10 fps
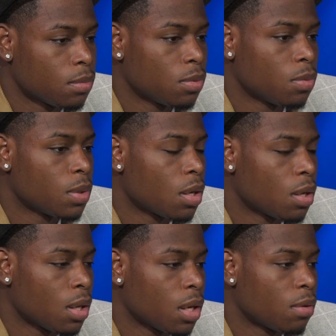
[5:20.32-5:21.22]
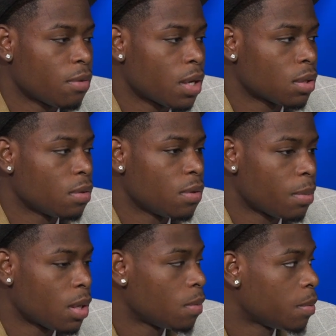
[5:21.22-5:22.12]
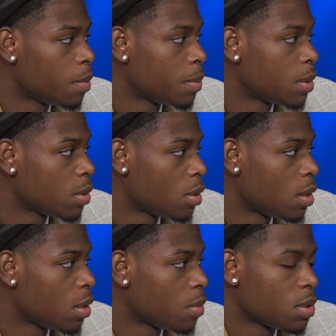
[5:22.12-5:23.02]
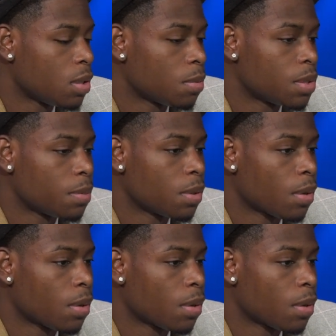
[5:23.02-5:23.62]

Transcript: with the underlying factor of empowering women, and that was dope to me.